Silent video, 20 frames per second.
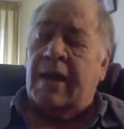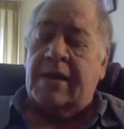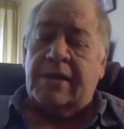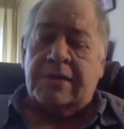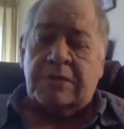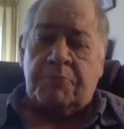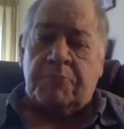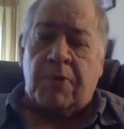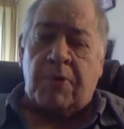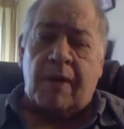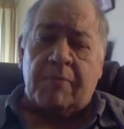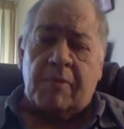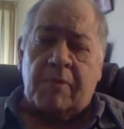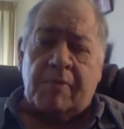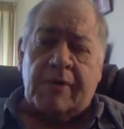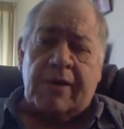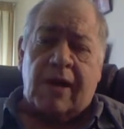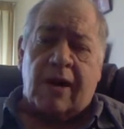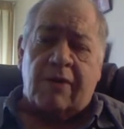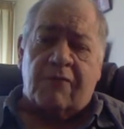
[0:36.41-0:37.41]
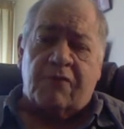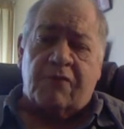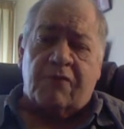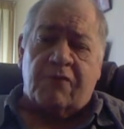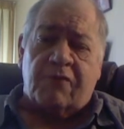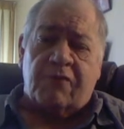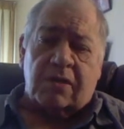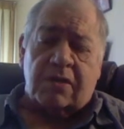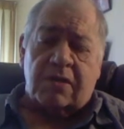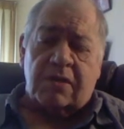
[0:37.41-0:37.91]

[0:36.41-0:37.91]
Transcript: it's probably our fault.